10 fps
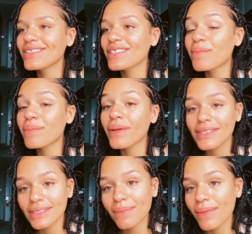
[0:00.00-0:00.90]

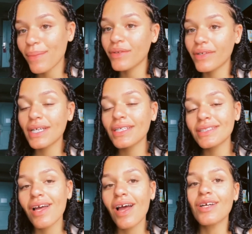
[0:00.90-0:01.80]
amazing memories
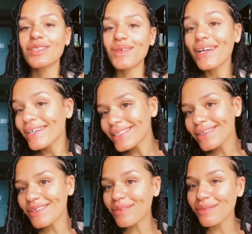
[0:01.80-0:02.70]
so here's a
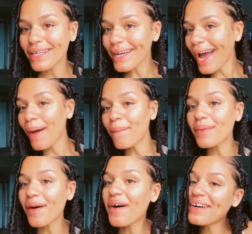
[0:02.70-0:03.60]
little recap
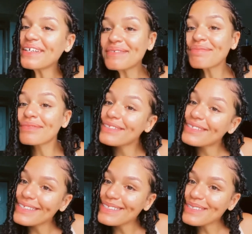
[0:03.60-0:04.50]
on
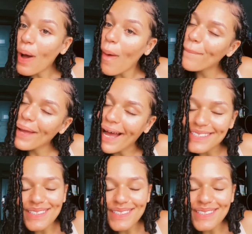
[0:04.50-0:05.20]
this past